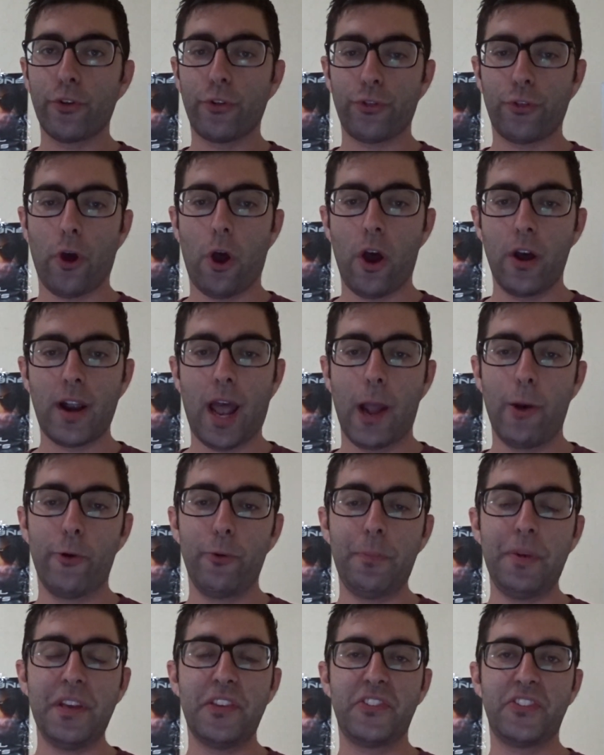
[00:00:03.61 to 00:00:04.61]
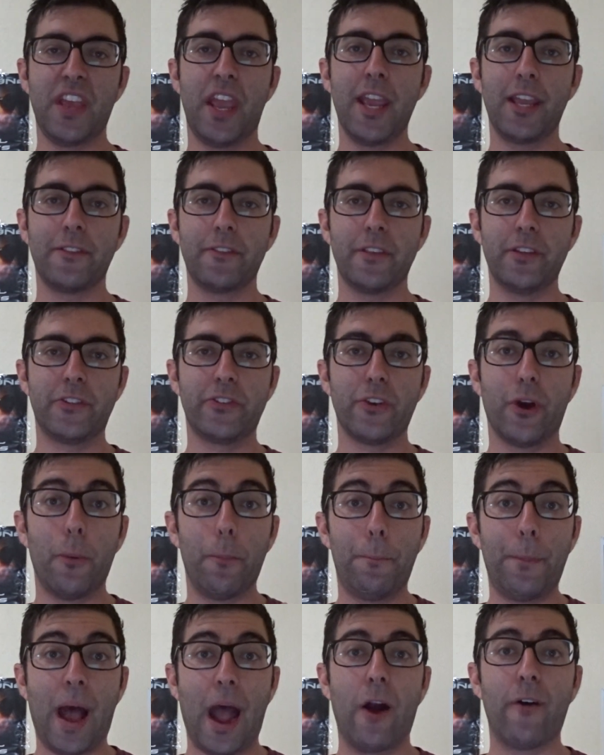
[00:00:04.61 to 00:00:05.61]
thought I would be saying this
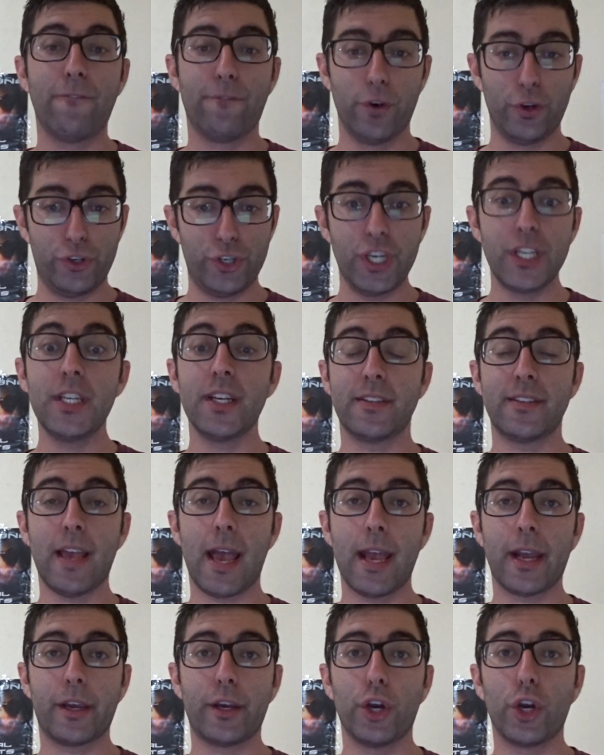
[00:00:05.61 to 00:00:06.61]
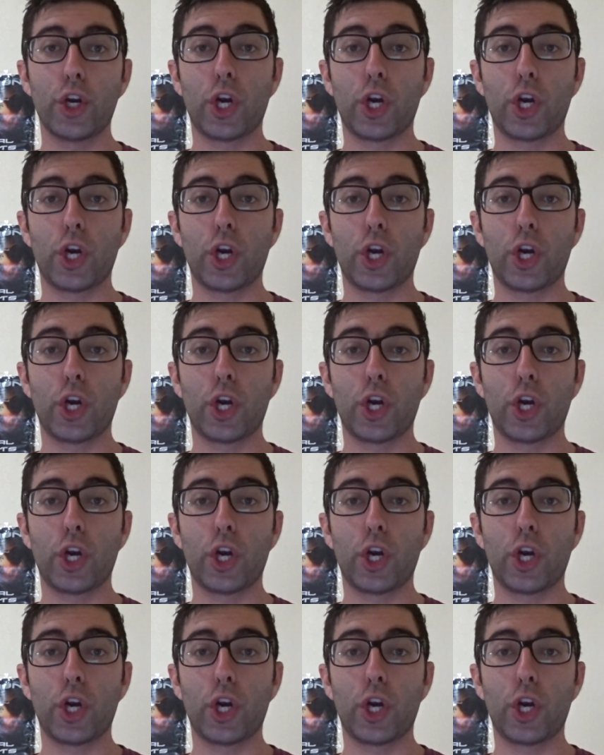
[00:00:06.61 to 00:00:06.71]
about Virginia Tech